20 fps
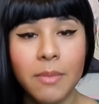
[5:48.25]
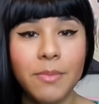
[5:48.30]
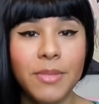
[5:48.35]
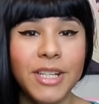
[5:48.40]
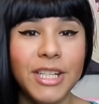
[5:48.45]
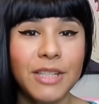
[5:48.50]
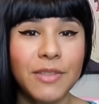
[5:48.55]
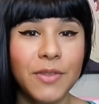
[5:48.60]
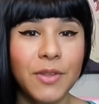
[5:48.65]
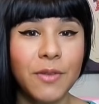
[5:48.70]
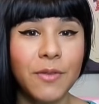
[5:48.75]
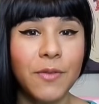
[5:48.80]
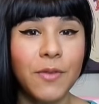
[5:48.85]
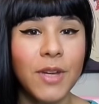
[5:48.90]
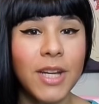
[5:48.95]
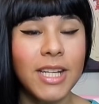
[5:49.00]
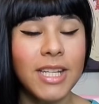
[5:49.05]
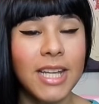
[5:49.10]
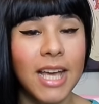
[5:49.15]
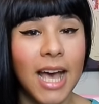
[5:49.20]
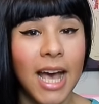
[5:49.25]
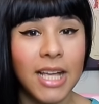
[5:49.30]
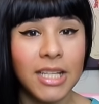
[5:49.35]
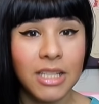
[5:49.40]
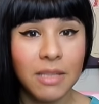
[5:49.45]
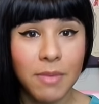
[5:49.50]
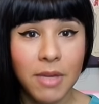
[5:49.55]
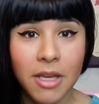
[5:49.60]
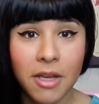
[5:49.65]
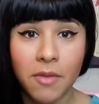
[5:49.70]
please feel free to
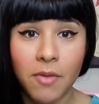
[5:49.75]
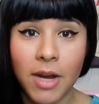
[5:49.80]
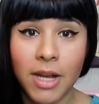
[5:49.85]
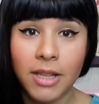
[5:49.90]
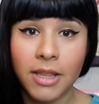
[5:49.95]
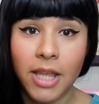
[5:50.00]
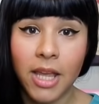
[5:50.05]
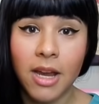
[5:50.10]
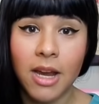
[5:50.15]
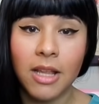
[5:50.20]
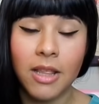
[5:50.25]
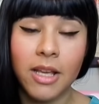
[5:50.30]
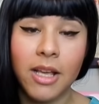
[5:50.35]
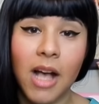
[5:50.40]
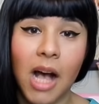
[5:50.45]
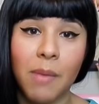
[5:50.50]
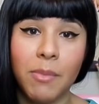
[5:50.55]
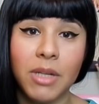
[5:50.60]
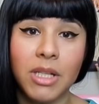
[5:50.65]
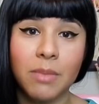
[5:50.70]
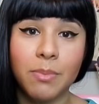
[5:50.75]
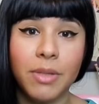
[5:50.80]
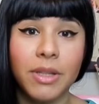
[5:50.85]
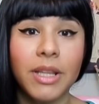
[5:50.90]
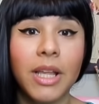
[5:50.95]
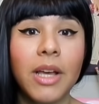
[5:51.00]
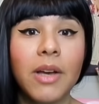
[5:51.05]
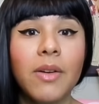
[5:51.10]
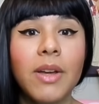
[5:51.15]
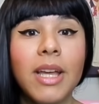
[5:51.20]
ask me right there in the comments
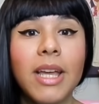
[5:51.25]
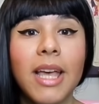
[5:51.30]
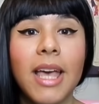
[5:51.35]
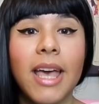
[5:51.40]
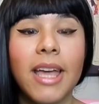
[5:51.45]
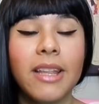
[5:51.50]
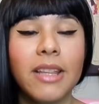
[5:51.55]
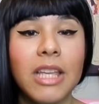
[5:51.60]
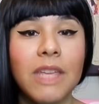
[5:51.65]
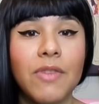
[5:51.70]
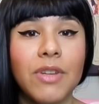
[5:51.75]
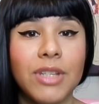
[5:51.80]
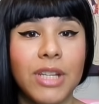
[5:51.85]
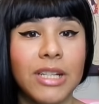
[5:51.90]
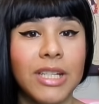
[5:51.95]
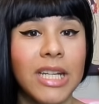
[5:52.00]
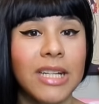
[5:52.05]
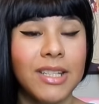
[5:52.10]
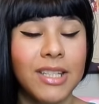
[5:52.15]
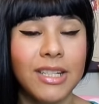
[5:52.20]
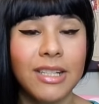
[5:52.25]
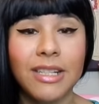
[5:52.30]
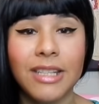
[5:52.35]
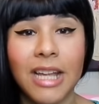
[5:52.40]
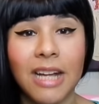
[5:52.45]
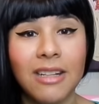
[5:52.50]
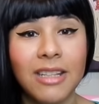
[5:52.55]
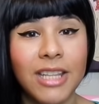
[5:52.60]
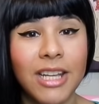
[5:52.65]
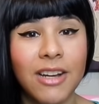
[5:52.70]
below and leave your suggestions
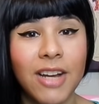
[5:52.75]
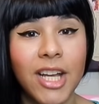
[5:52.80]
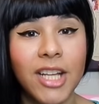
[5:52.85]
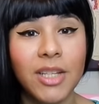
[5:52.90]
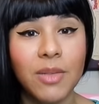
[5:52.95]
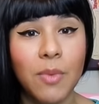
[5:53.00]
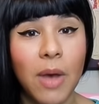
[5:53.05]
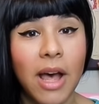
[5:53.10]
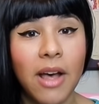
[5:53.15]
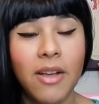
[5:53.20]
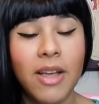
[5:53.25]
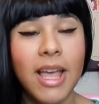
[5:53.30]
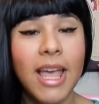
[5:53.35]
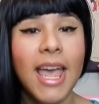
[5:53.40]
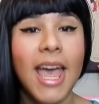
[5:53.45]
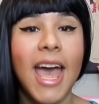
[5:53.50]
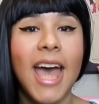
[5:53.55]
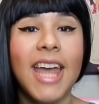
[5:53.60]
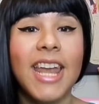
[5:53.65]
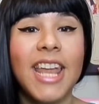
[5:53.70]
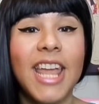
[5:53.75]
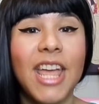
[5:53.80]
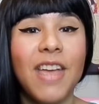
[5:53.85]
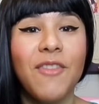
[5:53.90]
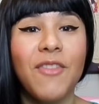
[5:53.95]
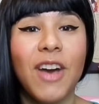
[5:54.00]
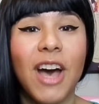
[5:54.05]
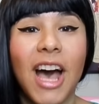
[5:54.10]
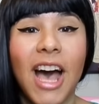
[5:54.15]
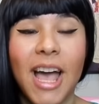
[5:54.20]
down there as well. And
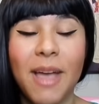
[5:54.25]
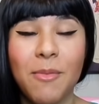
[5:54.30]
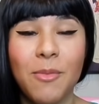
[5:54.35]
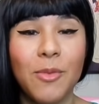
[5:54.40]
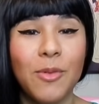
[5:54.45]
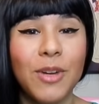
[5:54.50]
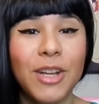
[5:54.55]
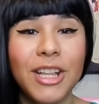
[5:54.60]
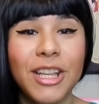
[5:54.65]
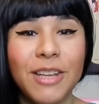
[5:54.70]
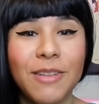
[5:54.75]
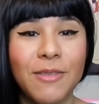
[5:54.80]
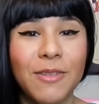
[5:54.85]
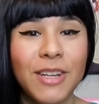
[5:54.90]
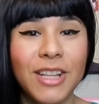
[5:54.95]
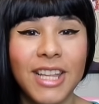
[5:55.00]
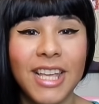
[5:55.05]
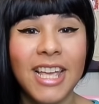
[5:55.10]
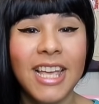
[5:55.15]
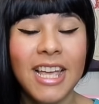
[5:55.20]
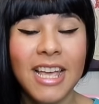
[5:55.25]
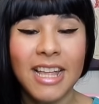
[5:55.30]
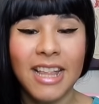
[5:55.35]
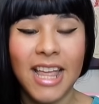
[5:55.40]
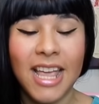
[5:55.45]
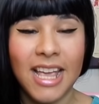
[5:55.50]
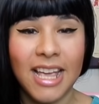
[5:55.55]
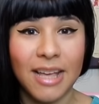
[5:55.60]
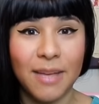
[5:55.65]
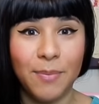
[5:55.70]
if I'm really, really
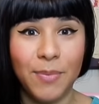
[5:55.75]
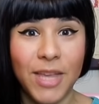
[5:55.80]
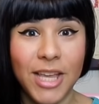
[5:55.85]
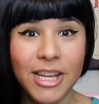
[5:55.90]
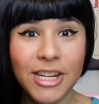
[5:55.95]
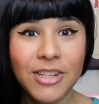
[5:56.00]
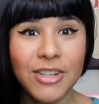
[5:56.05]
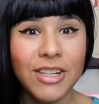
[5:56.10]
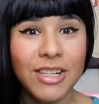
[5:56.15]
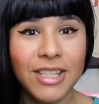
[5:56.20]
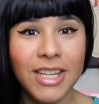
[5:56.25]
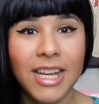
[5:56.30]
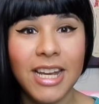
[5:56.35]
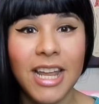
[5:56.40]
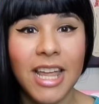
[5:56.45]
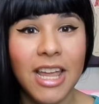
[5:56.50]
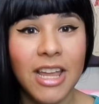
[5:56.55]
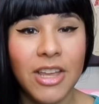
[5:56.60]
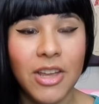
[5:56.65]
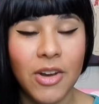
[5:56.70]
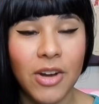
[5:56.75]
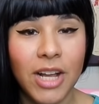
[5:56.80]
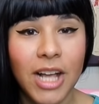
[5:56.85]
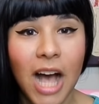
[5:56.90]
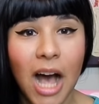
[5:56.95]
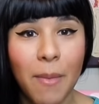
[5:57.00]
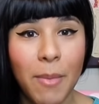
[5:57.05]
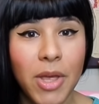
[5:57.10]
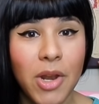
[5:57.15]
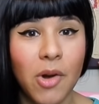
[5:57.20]
like interested in your
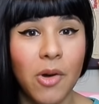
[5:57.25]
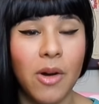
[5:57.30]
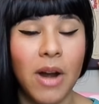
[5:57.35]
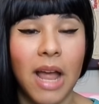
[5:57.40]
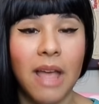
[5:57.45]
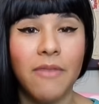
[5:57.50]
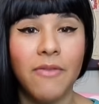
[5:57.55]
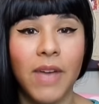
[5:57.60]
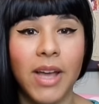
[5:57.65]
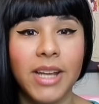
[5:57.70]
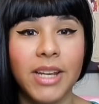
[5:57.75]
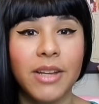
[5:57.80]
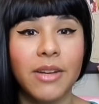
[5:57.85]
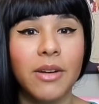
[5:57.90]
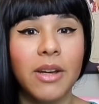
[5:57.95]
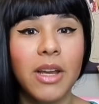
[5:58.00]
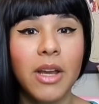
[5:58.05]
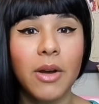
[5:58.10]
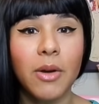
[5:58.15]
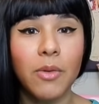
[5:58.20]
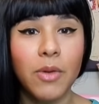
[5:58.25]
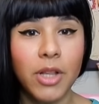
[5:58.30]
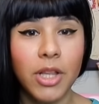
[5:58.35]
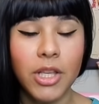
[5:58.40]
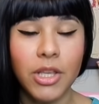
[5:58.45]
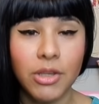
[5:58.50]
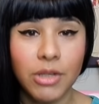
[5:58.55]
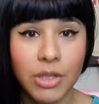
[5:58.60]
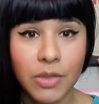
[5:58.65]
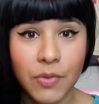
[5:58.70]
comment or I find it
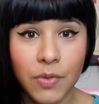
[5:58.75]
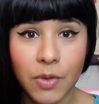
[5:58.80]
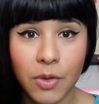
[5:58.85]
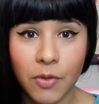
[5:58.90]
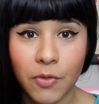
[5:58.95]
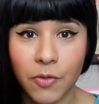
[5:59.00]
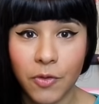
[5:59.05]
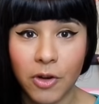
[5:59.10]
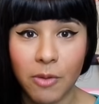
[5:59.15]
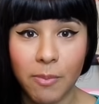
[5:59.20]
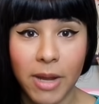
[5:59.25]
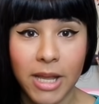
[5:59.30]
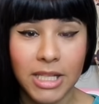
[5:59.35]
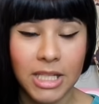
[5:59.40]
really useful for my